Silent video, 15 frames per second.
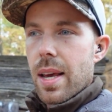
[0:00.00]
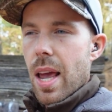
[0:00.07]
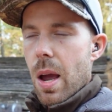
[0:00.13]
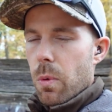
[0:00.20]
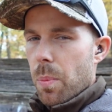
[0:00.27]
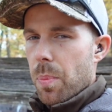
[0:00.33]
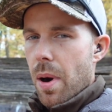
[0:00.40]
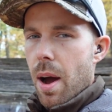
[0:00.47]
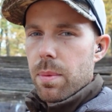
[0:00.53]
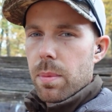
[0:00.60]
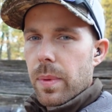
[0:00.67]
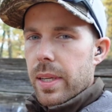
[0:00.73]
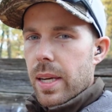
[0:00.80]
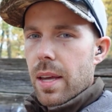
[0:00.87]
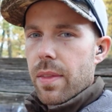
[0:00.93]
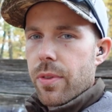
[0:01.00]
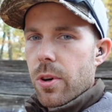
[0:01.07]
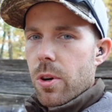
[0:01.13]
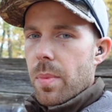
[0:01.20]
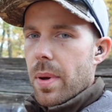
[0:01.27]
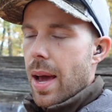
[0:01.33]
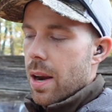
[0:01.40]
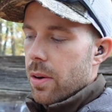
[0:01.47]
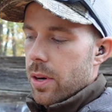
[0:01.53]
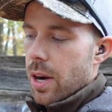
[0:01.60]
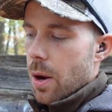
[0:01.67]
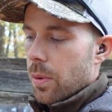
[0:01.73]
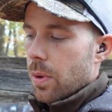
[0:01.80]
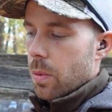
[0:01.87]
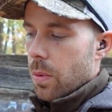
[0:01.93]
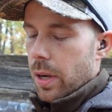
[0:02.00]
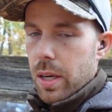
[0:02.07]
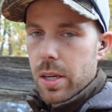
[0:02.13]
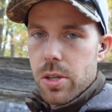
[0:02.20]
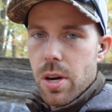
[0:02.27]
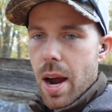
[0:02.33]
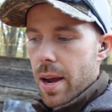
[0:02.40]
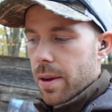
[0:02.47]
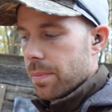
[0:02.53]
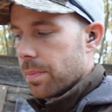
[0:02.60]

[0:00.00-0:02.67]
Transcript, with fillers: it will probably get through, but I don't know. We're gonna try.